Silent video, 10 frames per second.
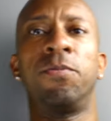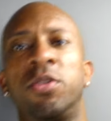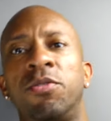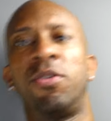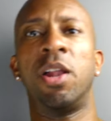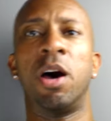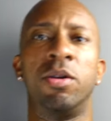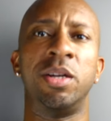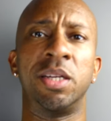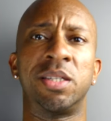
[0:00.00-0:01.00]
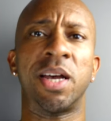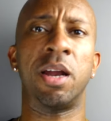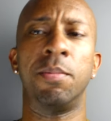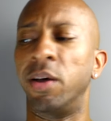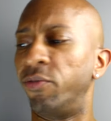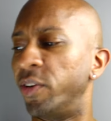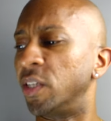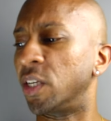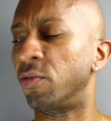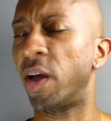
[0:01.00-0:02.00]
to fill out this side of my
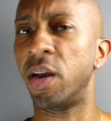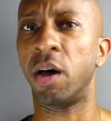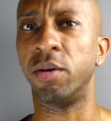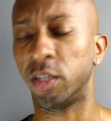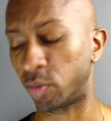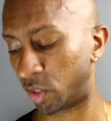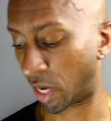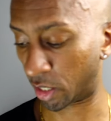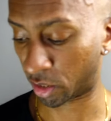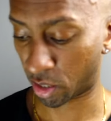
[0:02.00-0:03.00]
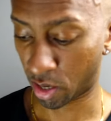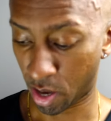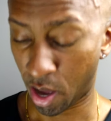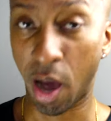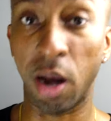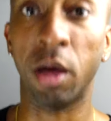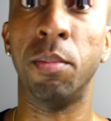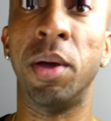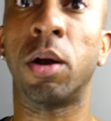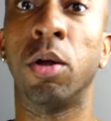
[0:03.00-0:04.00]
face. And right now this one's actually a
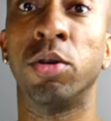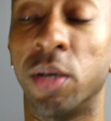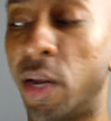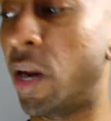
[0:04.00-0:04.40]
little bit closer